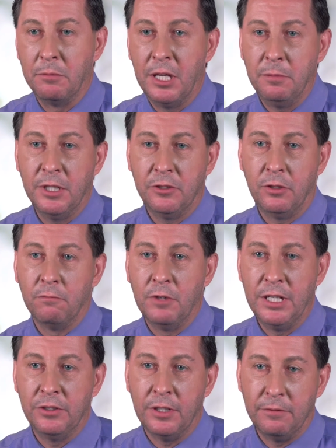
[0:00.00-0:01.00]
Maybe it's a
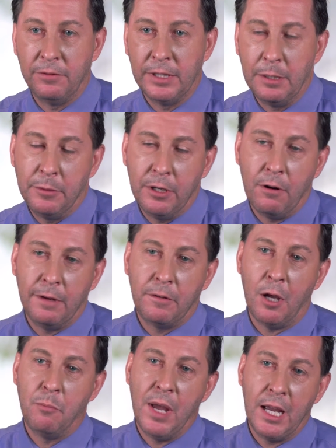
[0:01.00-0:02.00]
reason for them, you know, I've
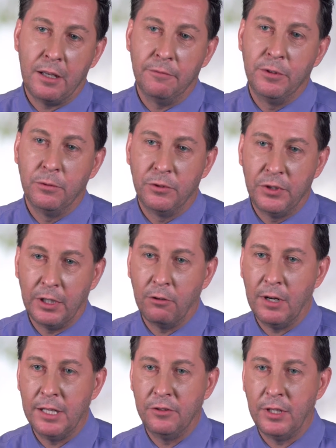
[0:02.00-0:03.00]
cut back a few
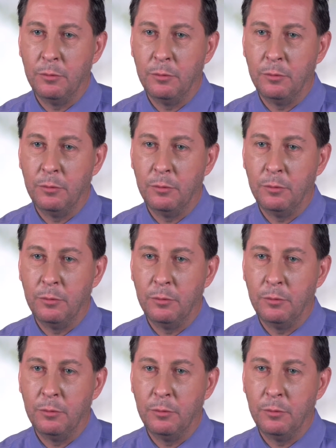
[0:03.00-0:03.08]
cigarettes,